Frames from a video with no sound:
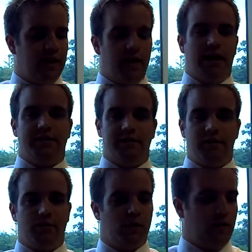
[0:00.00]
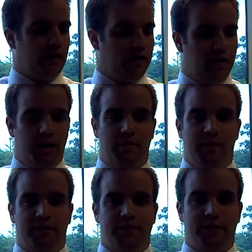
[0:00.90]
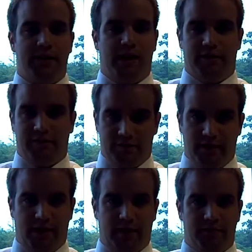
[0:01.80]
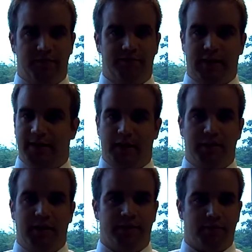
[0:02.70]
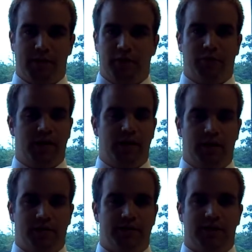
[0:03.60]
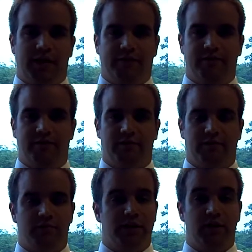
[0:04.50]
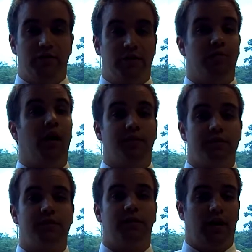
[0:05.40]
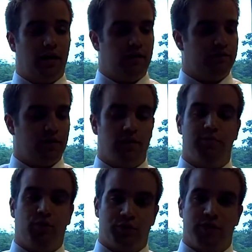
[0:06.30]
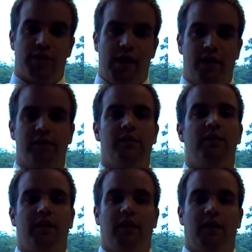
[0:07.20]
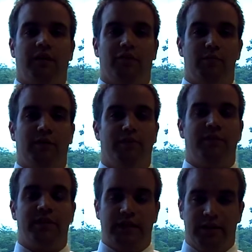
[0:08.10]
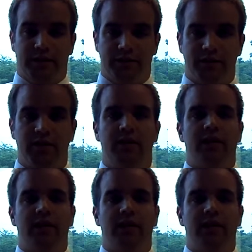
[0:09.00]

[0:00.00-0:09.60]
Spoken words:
As you all may have seen, I've had diabetes for about 20 years, and I've been using pumps for a good portion of that, for about 15 years.